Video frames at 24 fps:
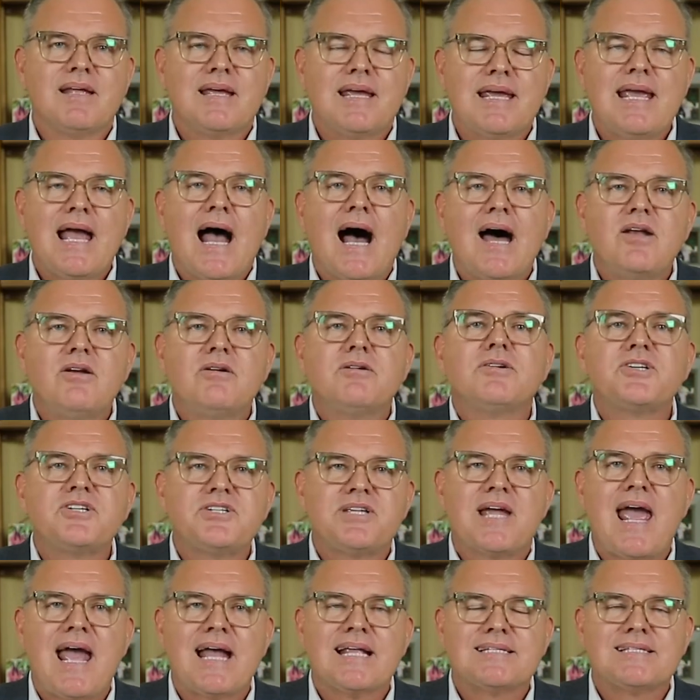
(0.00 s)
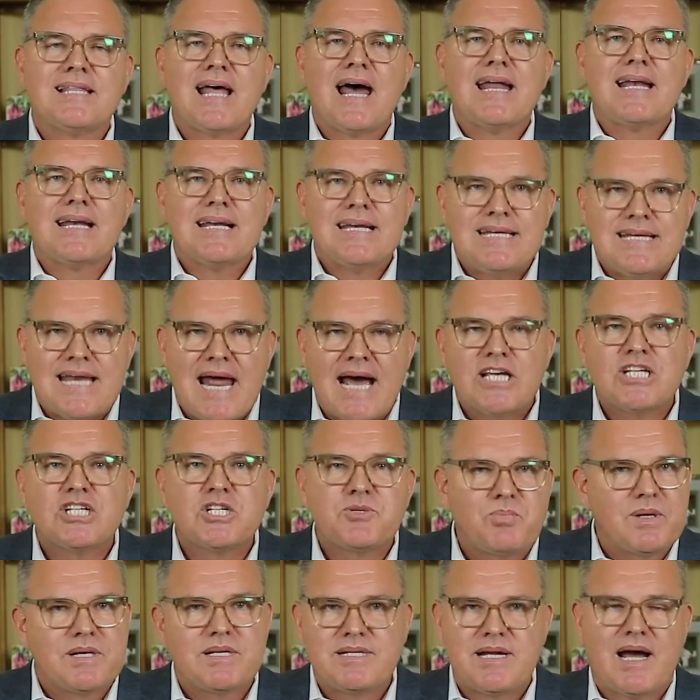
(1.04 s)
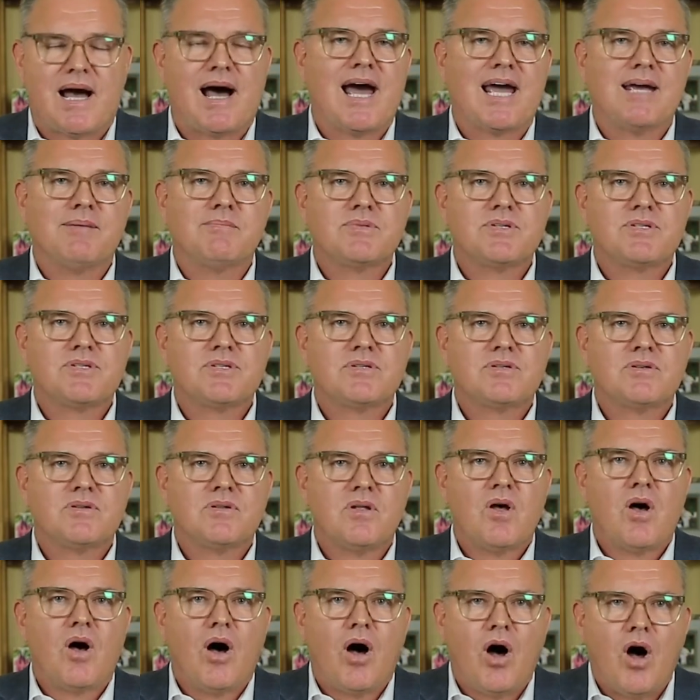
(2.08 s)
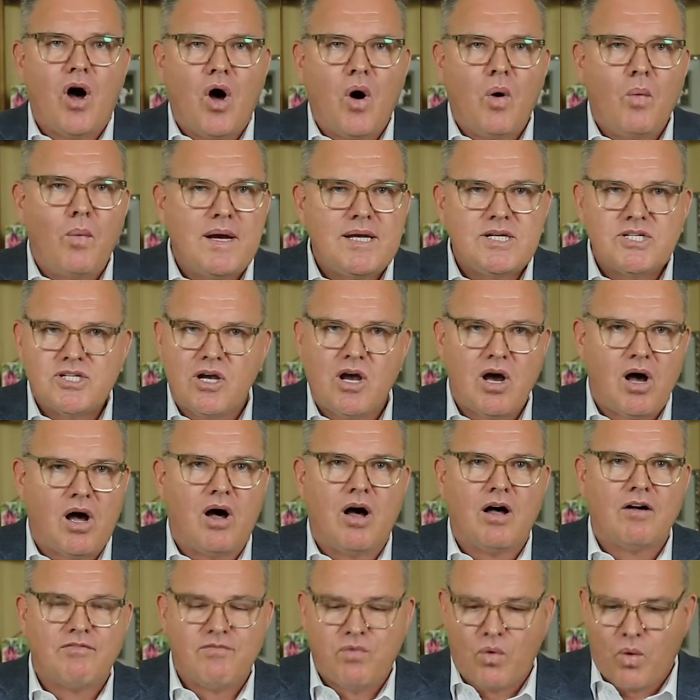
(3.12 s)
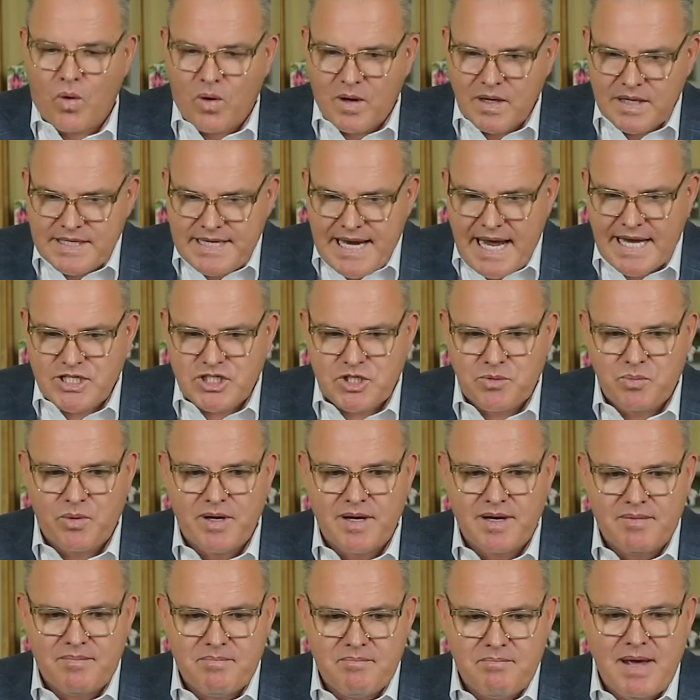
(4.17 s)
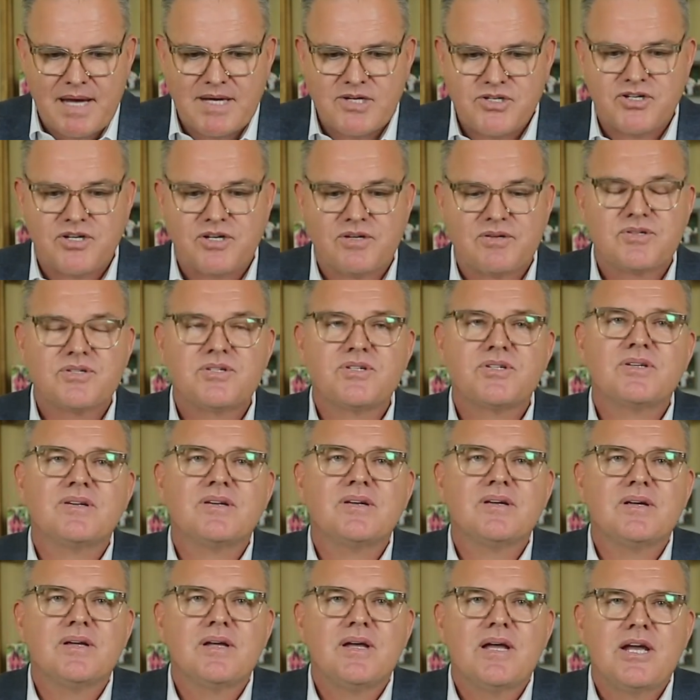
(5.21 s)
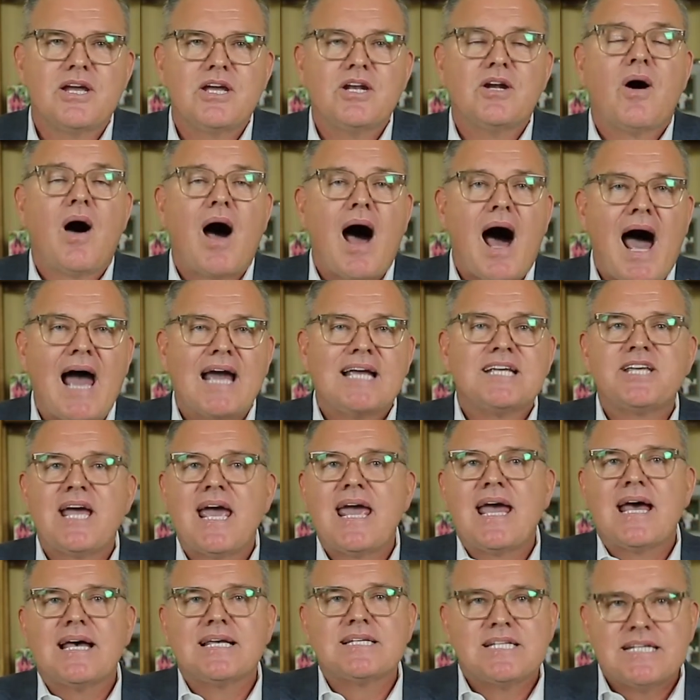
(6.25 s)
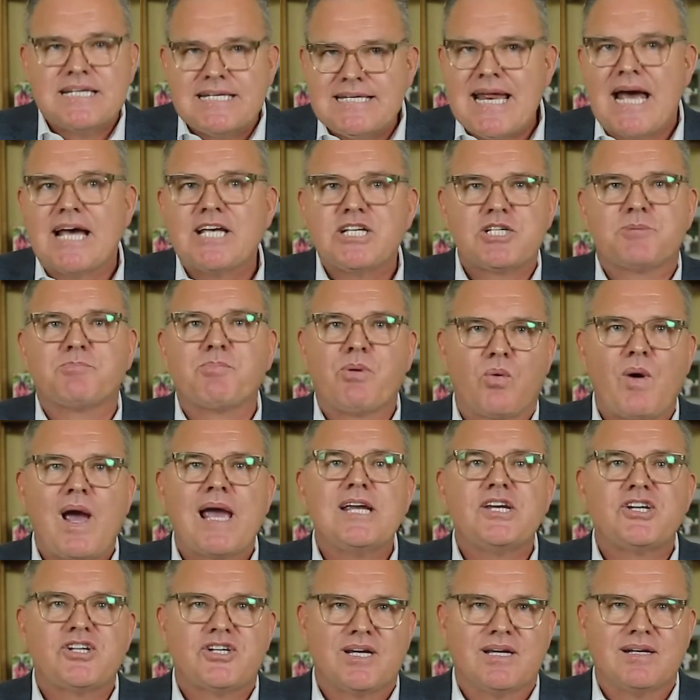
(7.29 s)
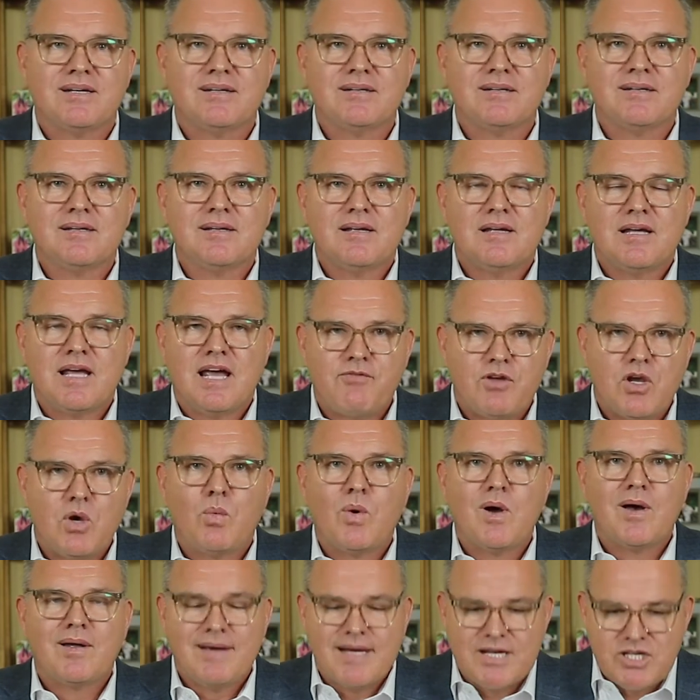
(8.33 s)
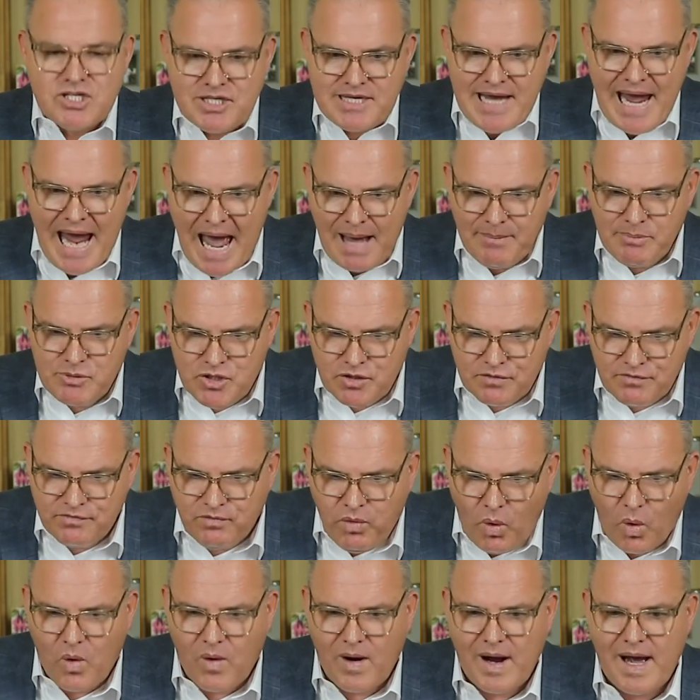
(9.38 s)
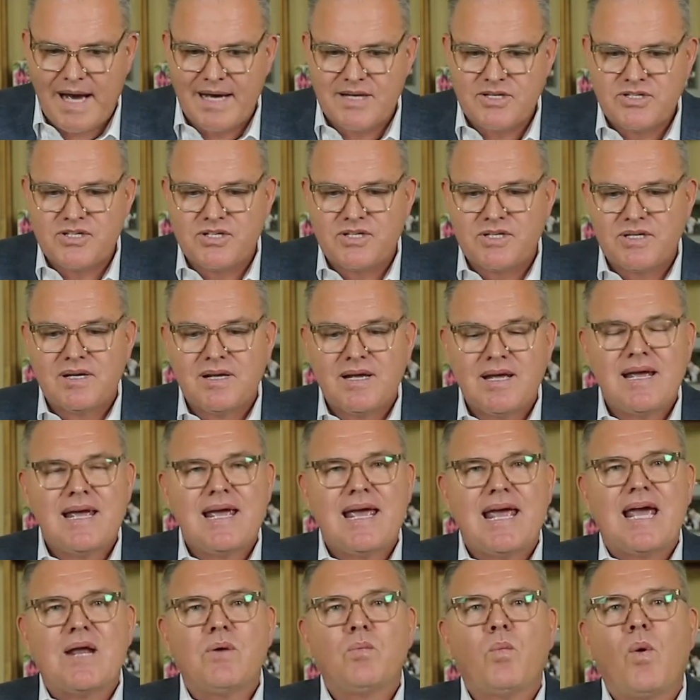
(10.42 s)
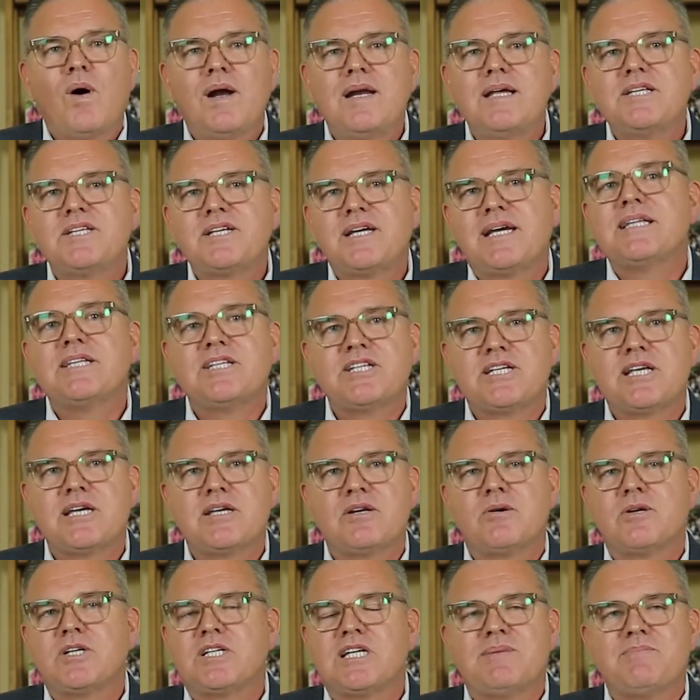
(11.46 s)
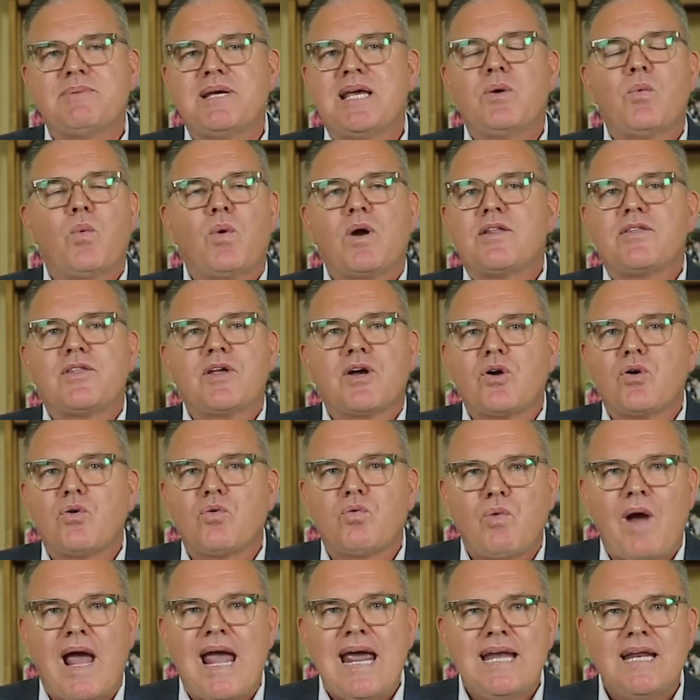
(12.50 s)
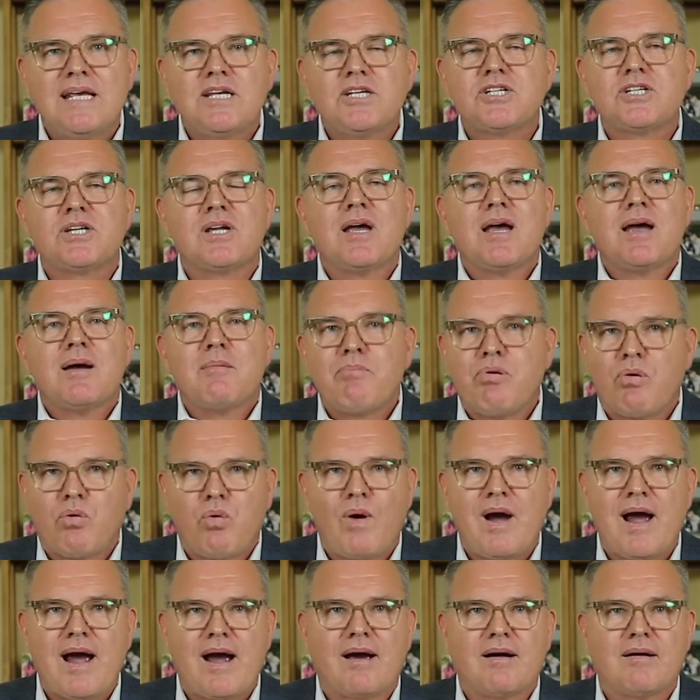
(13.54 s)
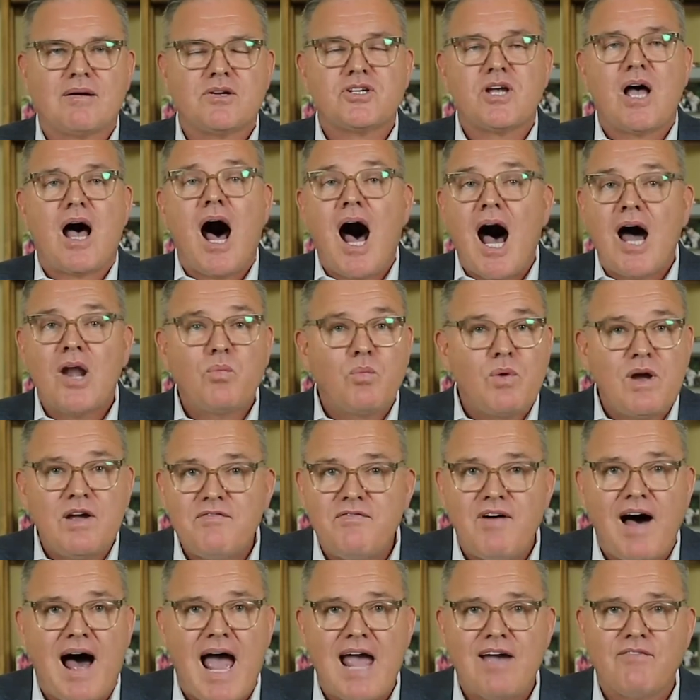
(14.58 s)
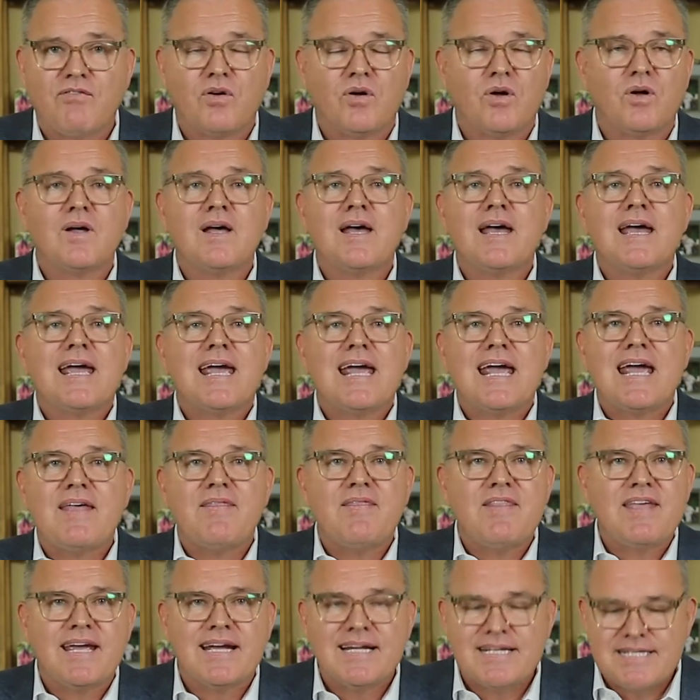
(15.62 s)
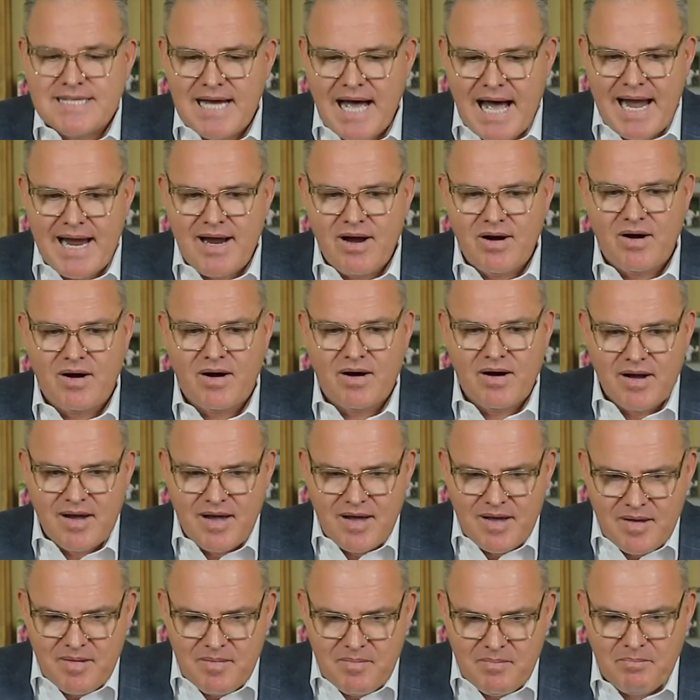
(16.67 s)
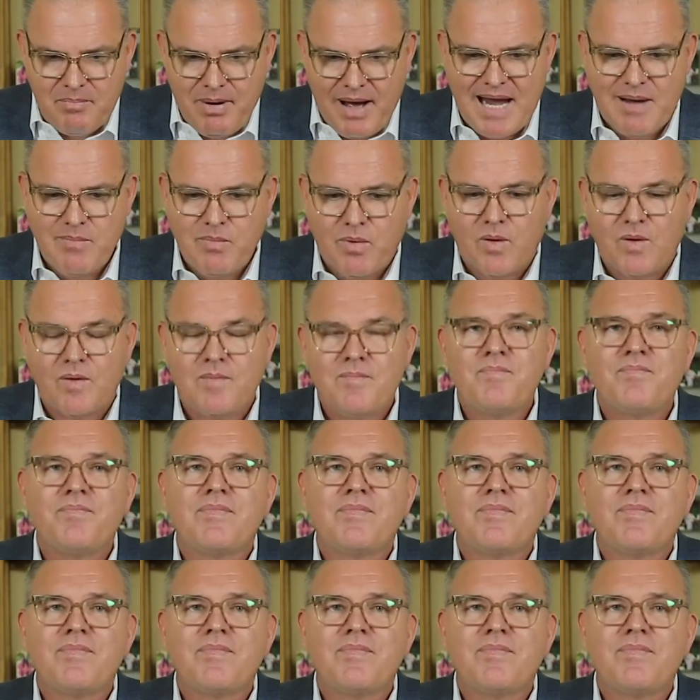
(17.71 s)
He understands that desperate times always call for desperate measures. You know, Isaiah's desperation, if you will, is captured for us in what is considered to be one of the greatest prayers on revival in the entire Bible.